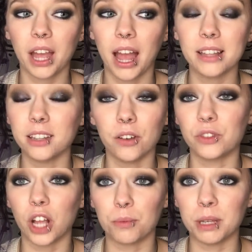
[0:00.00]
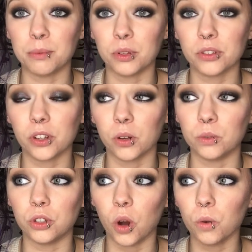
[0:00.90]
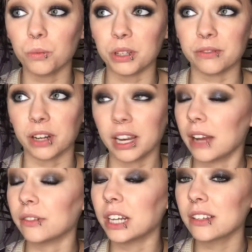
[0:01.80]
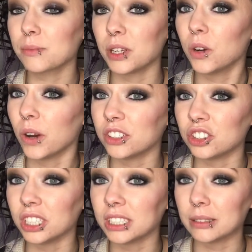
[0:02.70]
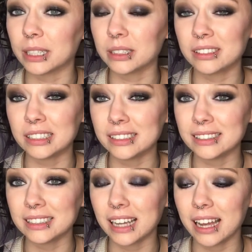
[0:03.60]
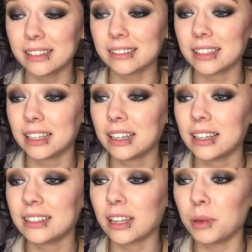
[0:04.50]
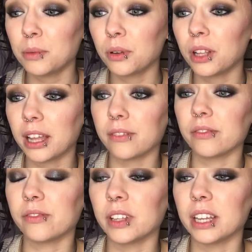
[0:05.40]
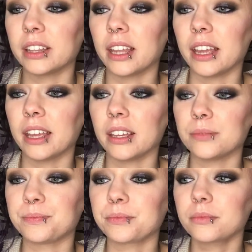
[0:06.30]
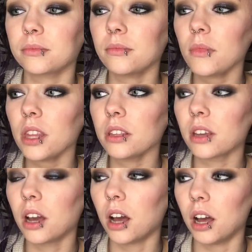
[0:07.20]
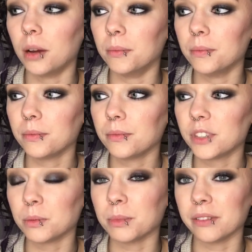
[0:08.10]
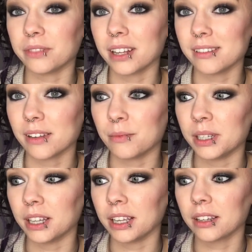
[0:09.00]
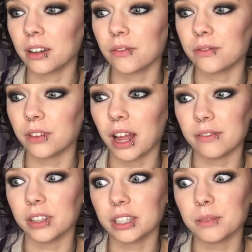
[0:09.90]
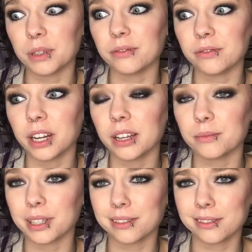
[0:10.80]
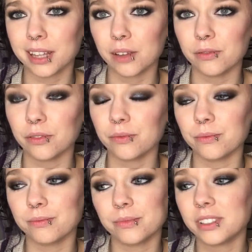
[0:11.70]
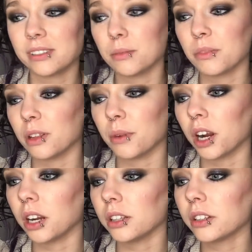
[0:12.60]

I love to help people. So don't be afraid to ever ask me a question. Like seriously, guys. Some people I feel like they, um, some of my friends have been like, I feel like they've been afraid, but they've, some of them aren't.